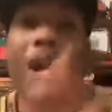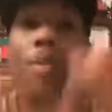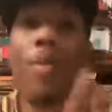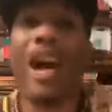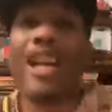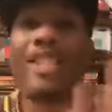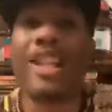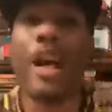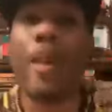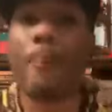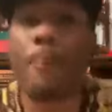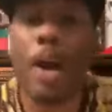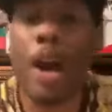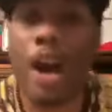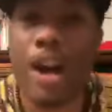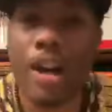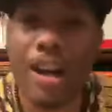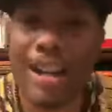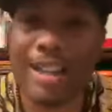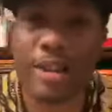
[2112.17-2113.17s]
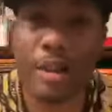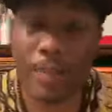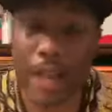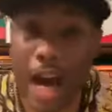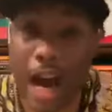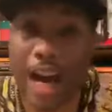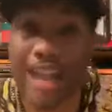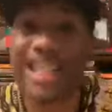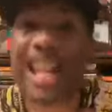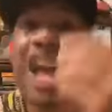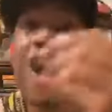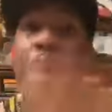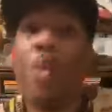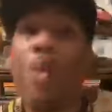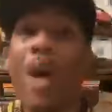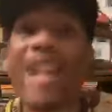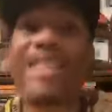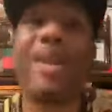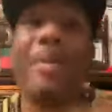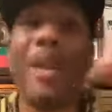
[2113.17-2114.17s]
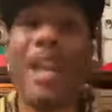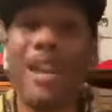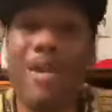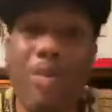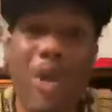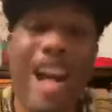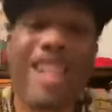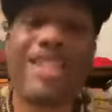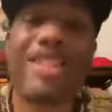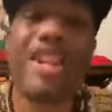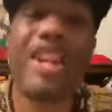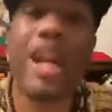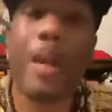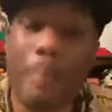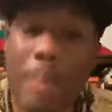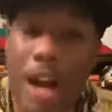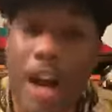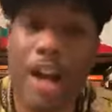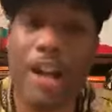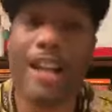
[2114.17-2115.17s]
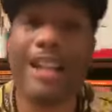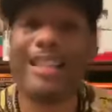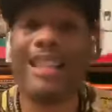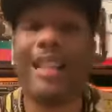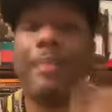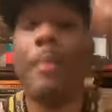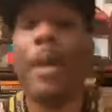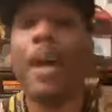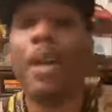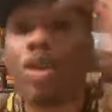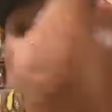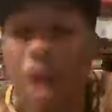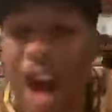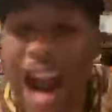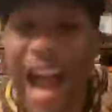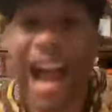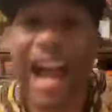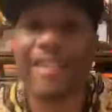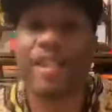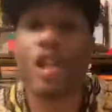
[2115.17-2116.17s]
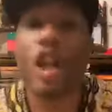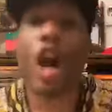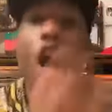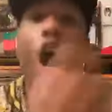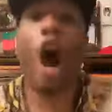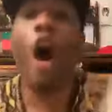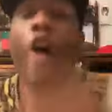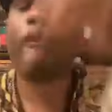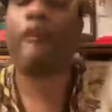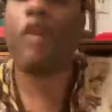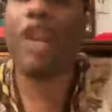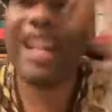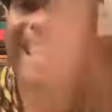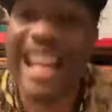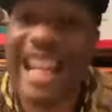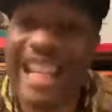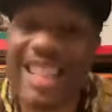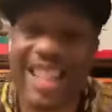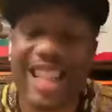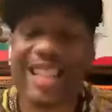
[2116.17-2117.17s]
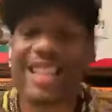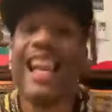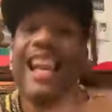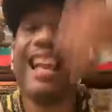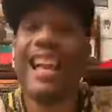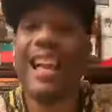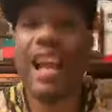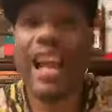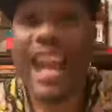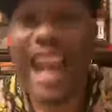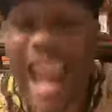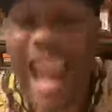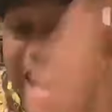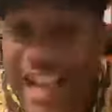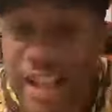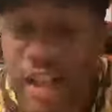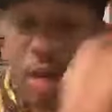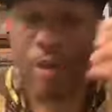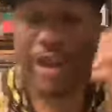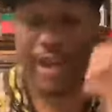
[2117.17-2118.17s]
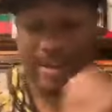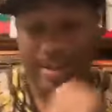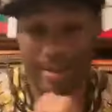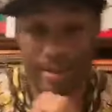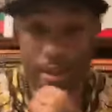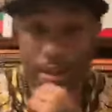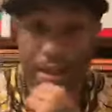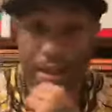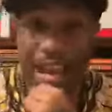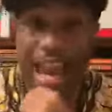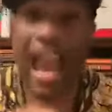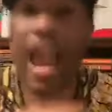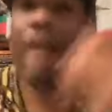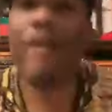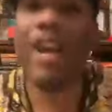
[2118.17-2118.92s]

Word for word: Western imperialism does. Western, Western imperialism thrives off religious ignorance and